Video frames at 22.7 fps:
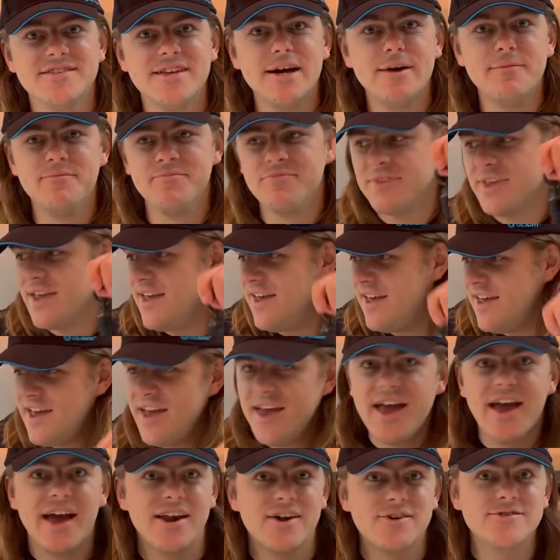up.
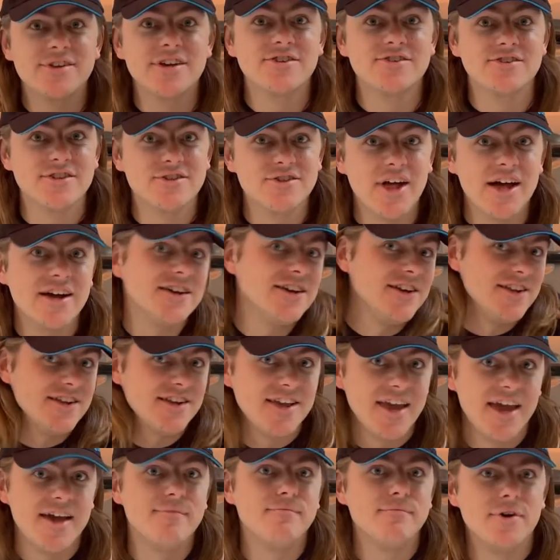And I was actually lucky to
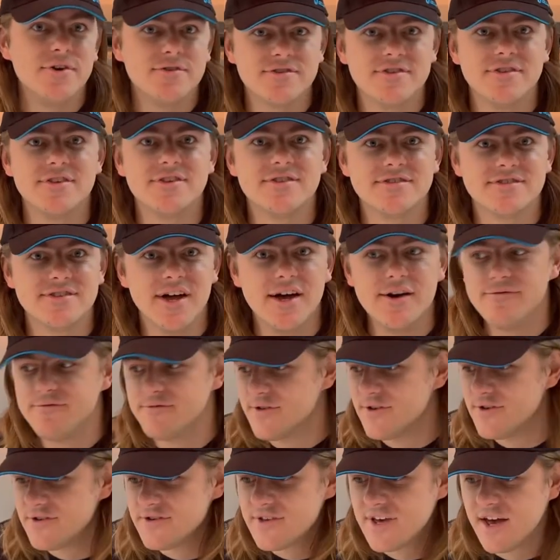get most of this stuff
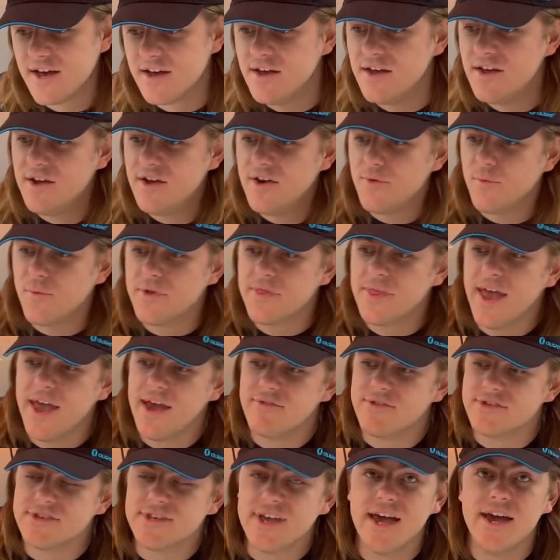because when they have
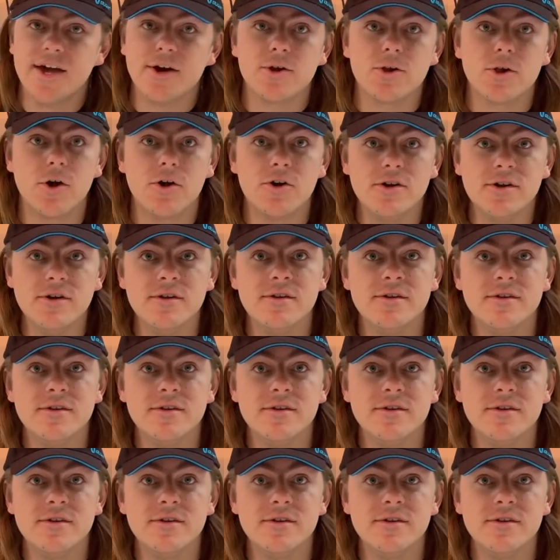a sale on,